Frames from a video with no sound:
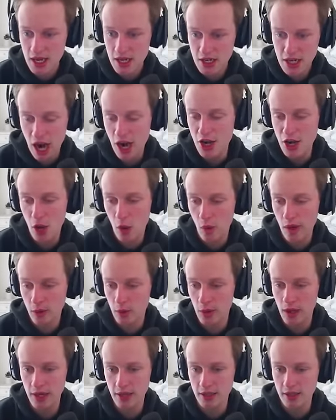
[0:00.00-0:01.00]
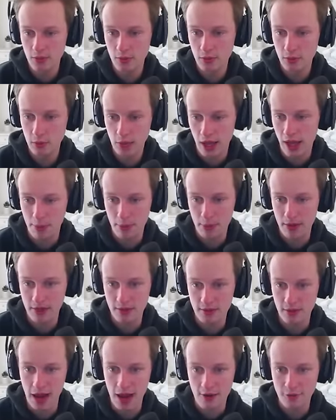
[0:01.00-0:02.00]
not knowing what will happen
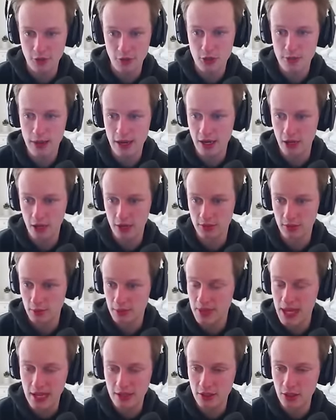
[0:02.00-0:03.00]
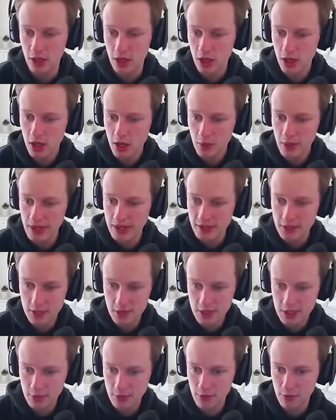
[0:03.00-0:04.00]
after you make all of them. Yeah, look. Wait, this
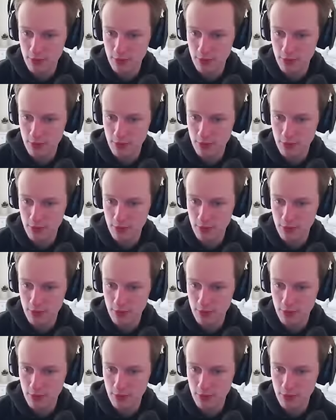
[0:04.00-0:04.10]
is coming from